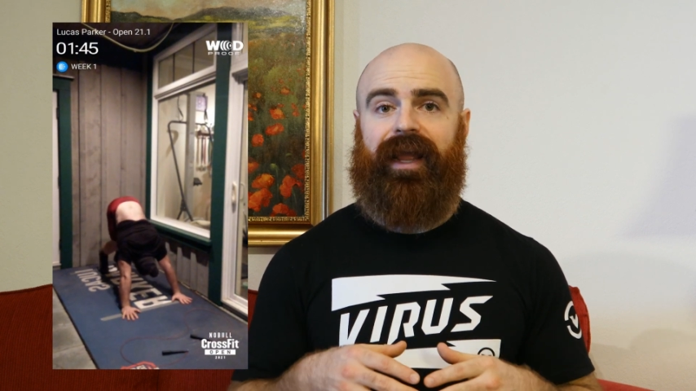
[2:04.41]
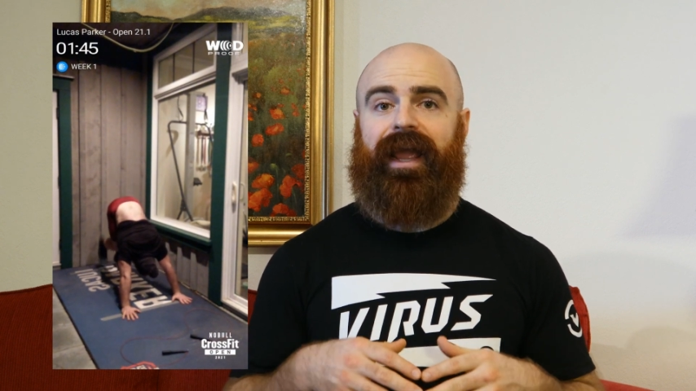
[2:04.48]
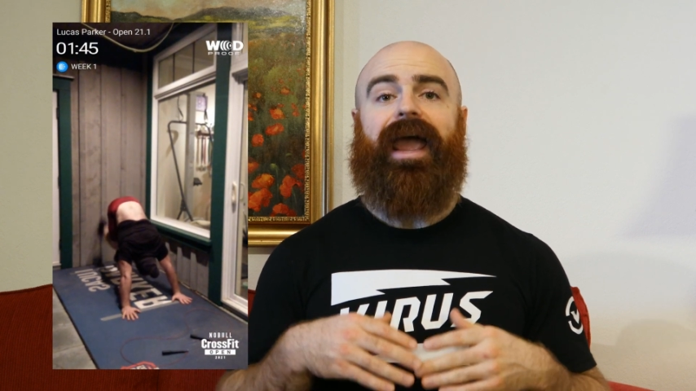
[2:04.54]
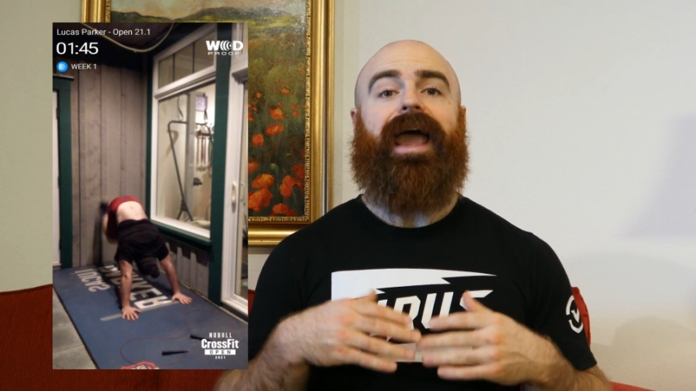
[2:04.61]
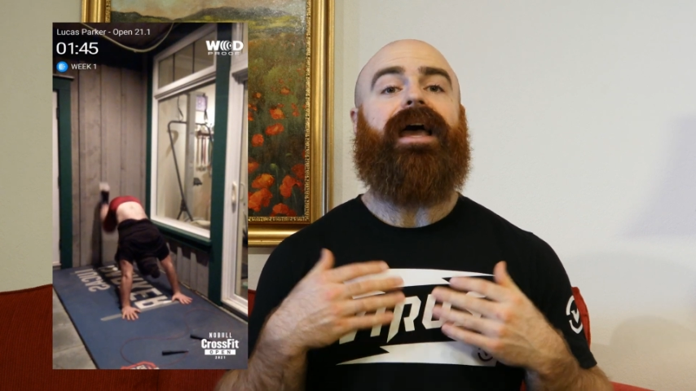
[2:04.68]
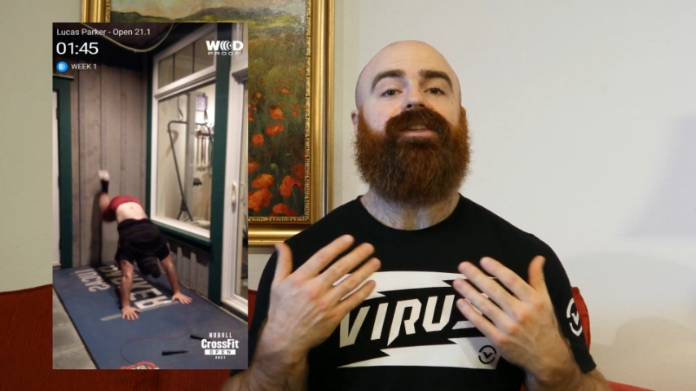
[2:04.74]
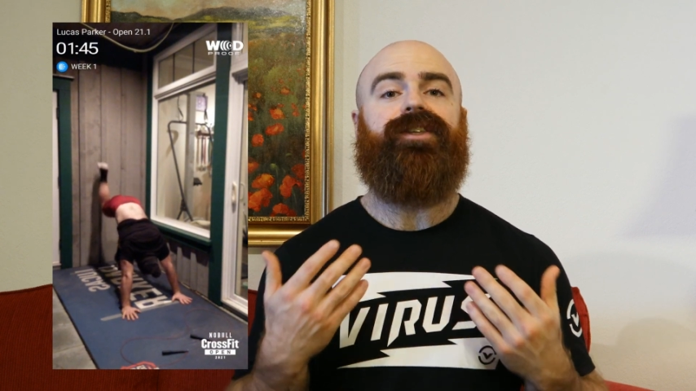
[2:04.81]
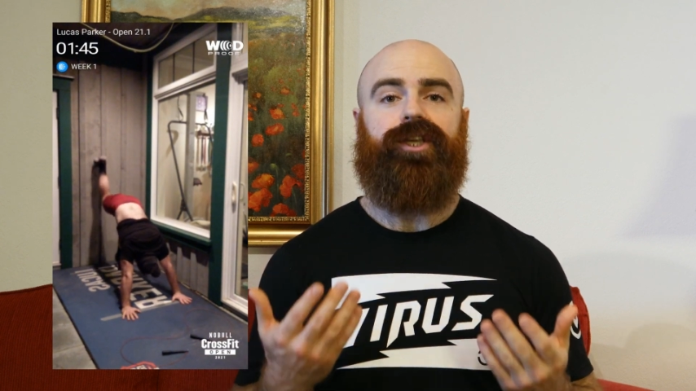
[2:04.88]

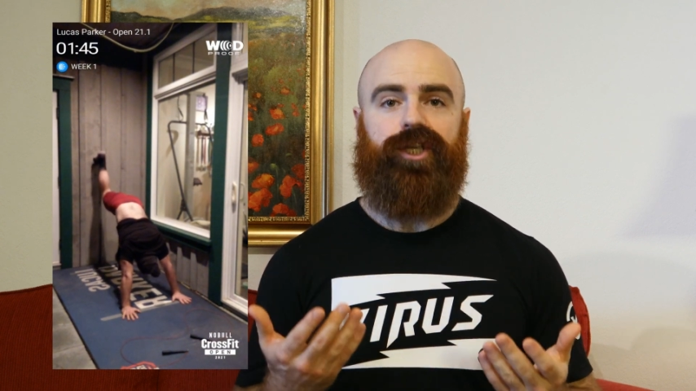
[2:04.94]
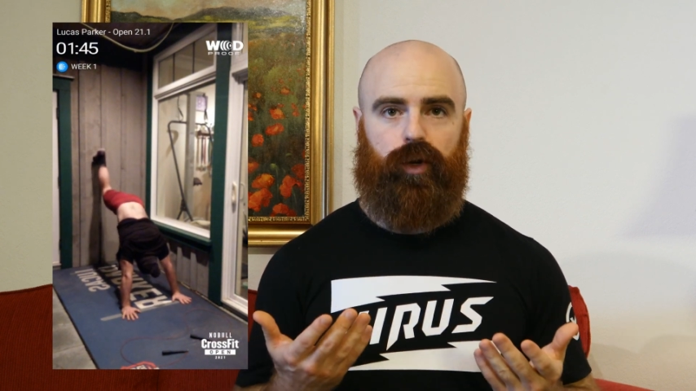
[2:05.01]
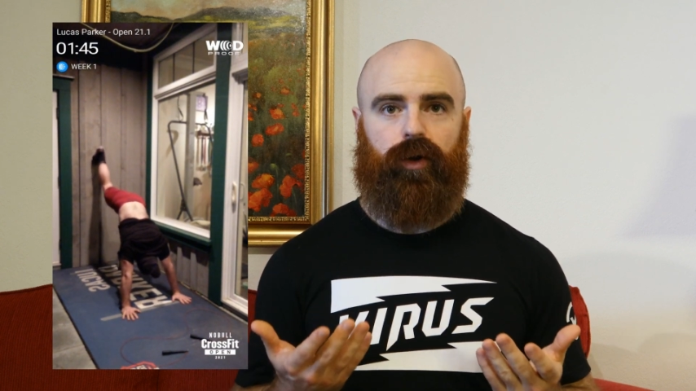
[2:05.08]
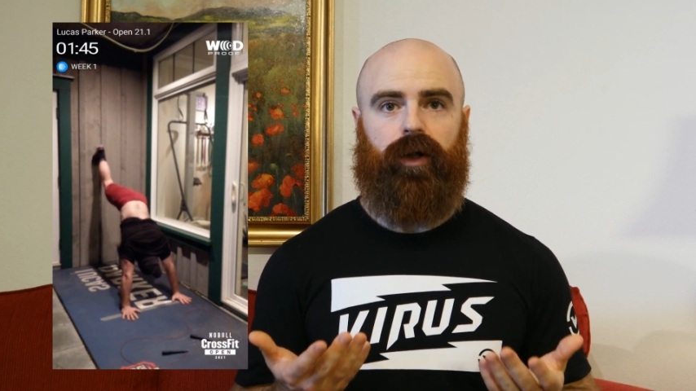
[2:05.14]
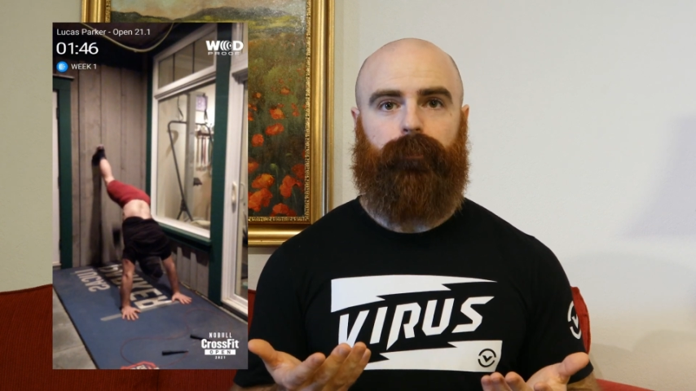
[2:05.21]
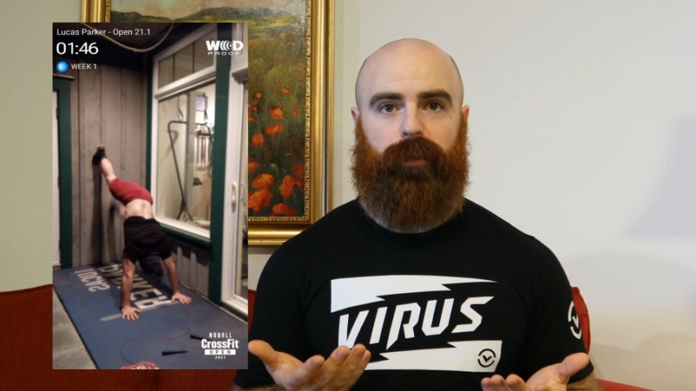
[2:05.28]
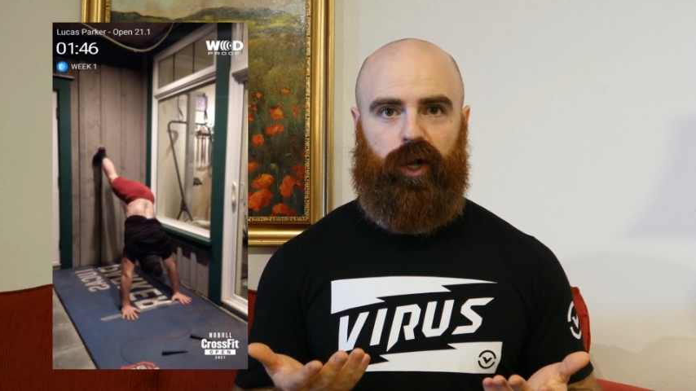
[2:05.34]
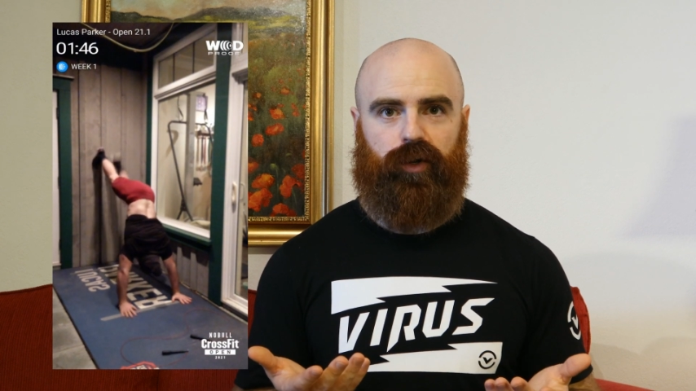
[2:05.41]
as a yoga
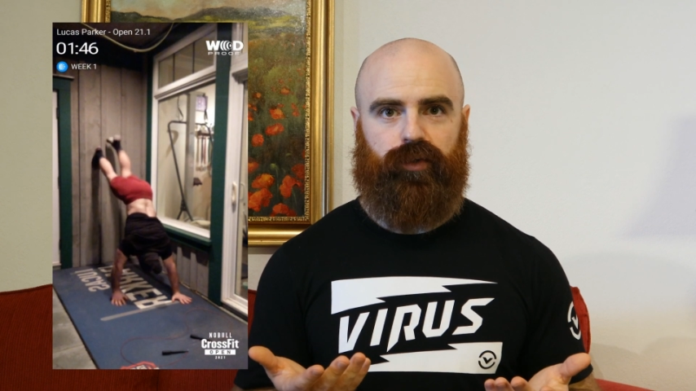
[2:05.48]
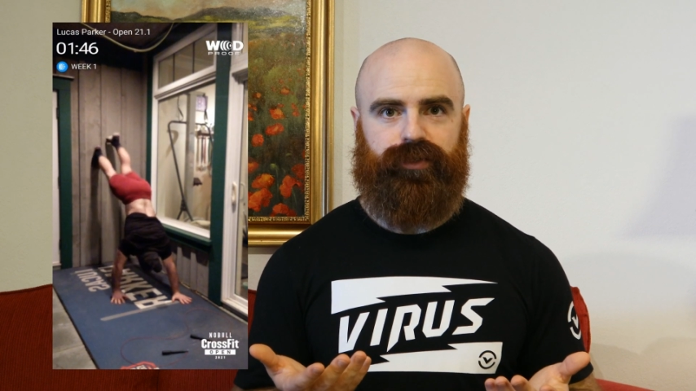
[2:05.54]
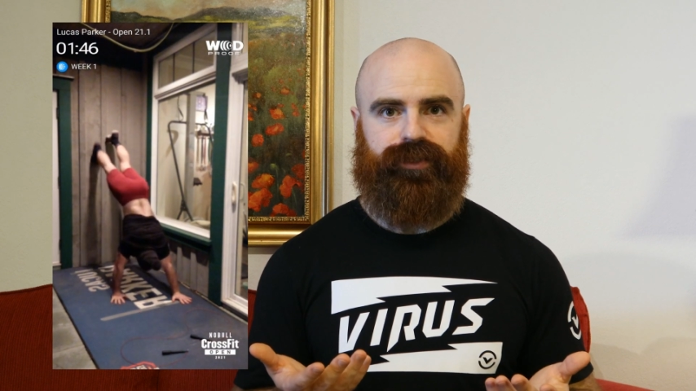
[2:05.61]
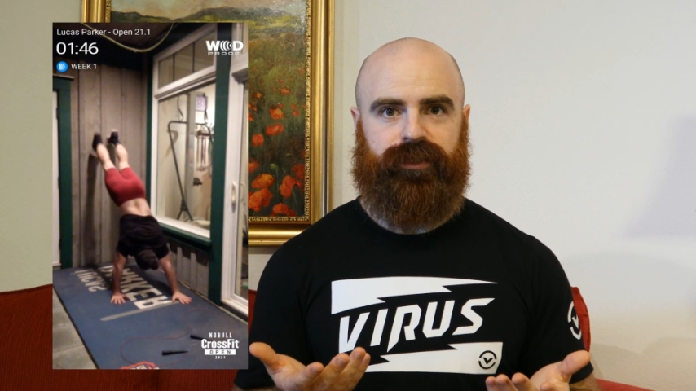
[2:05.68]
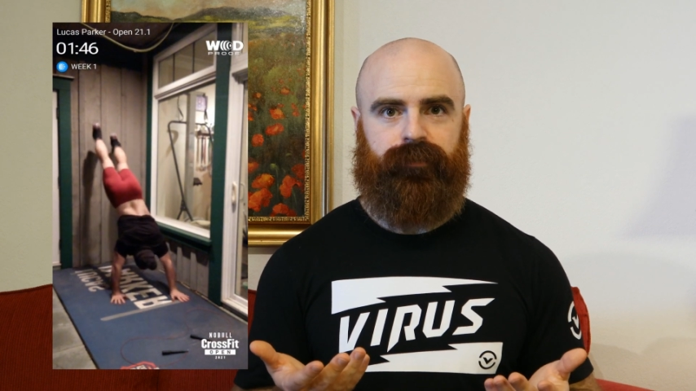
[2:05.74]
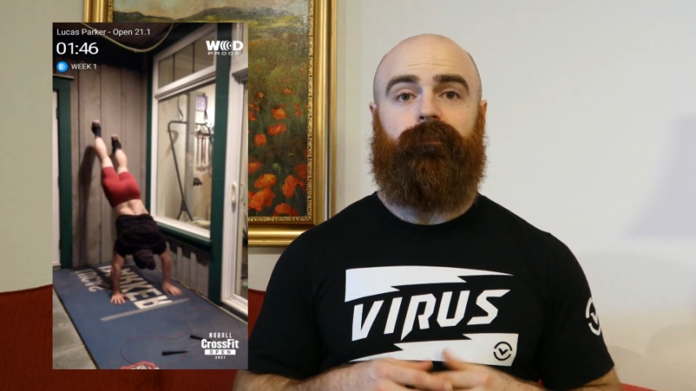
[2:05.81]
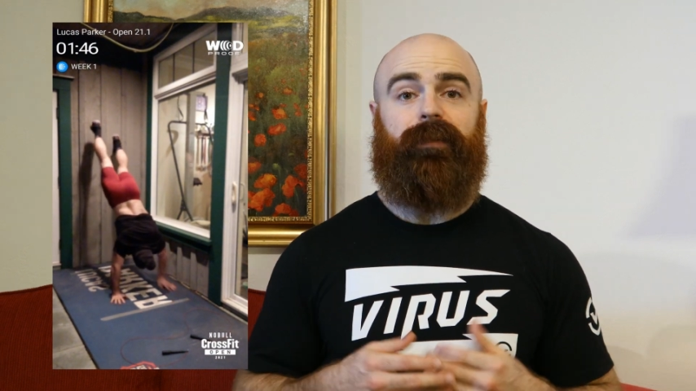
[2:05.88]
pose.